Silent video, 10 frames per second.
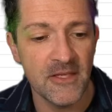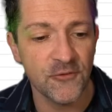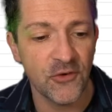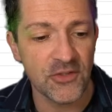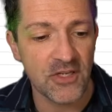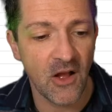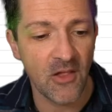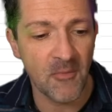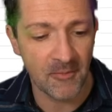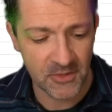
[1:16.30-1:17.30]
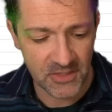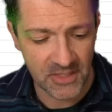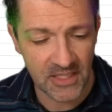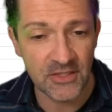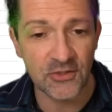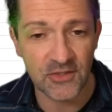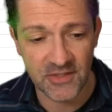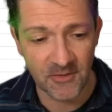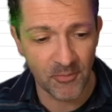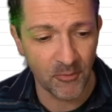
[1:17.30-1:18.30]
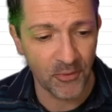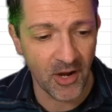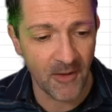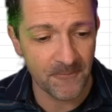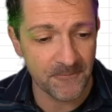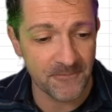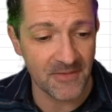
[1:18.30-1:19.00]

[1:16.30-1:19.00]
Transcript: In this first column, I'm just going to enter a simple prompt.